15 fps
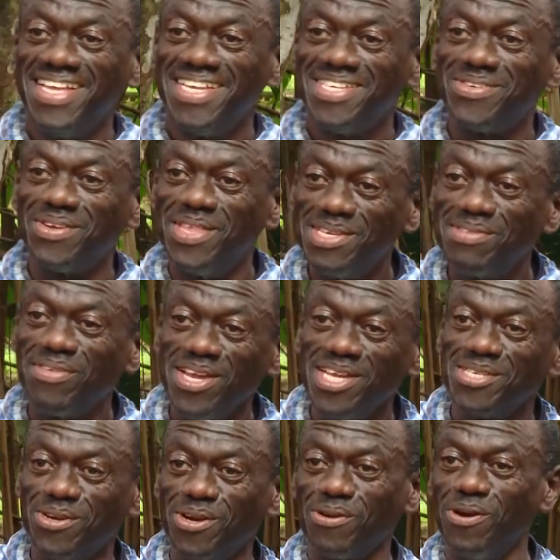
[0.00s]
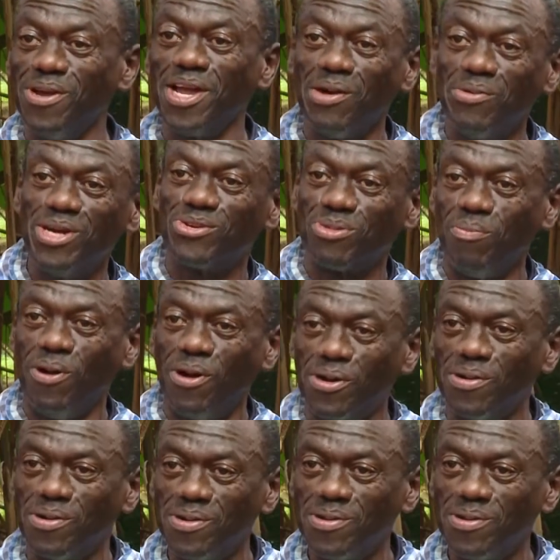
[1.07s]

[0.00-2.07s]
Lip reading: So this thing is not going away tomorrow.